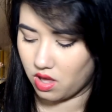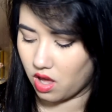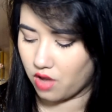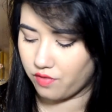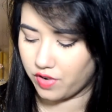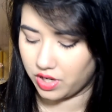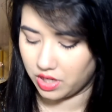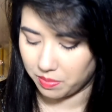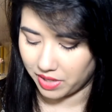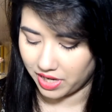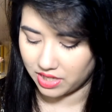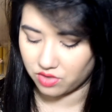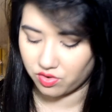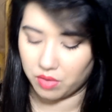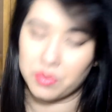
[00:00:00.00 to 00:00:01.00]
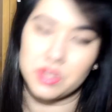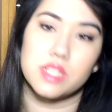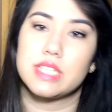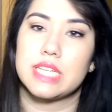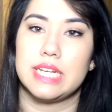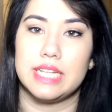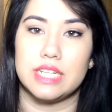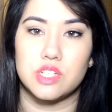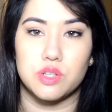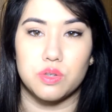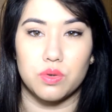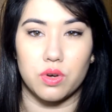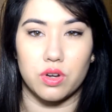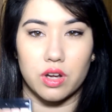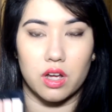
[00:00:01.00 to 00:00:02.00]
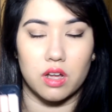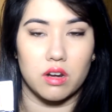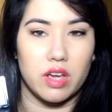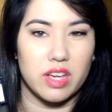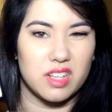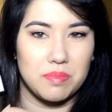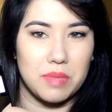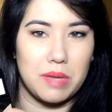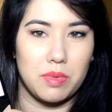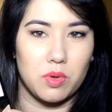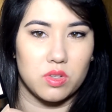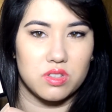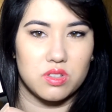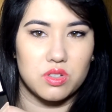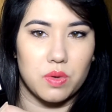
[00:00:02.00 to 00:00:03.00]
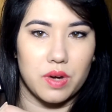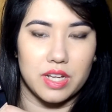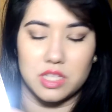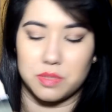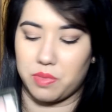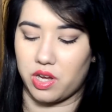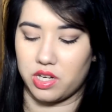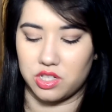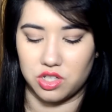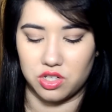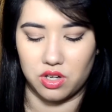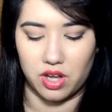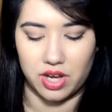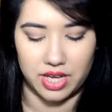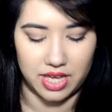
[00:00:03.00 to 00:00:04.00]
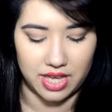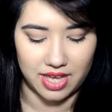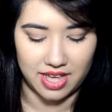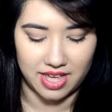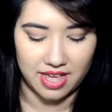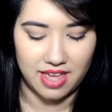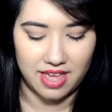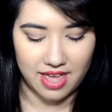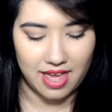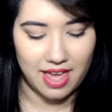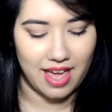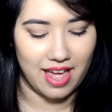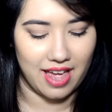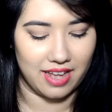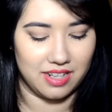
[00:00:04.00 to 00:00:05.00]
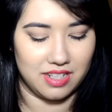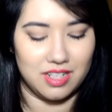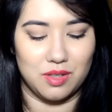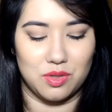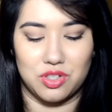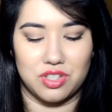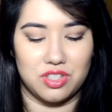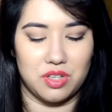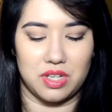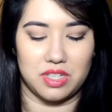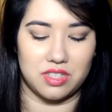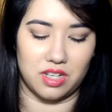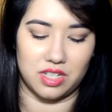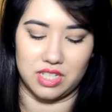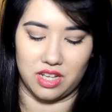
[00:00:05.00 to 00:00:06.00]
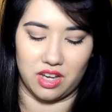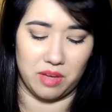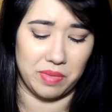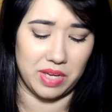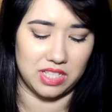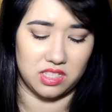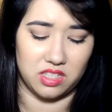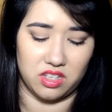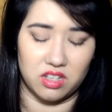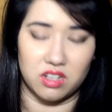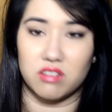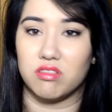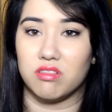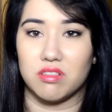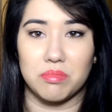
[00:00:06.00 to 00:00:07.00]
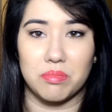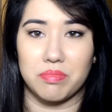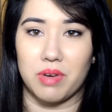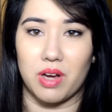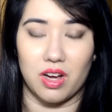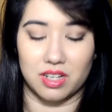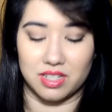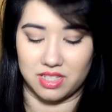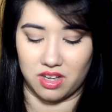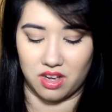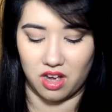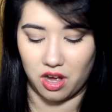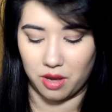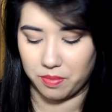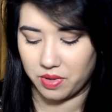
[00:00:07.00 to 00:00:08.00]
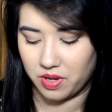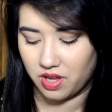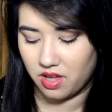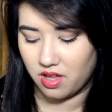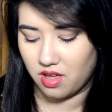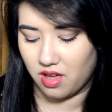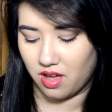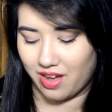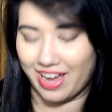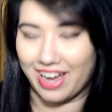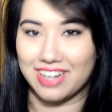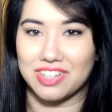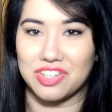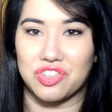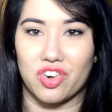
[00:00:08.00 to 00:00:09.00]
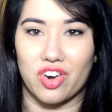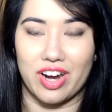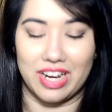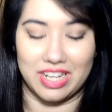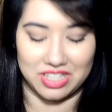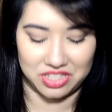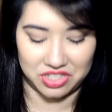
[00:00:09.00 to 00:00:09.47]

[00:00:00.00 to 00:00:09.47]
I've only played around with this a little, on maybe once or twice, but I do like it, and it was just so exciting. I basically couldn't pass it up. I had to try it.